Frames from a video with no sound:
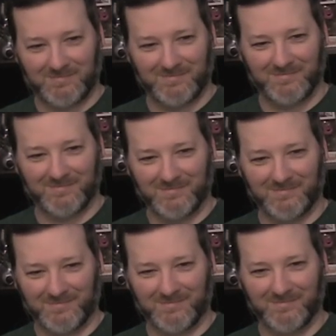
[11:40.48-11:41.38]

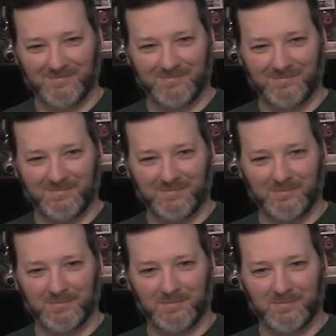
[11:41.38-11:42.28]

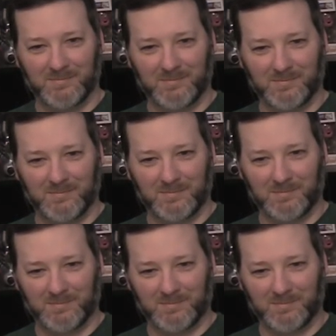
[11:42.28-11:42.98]
(not speaking)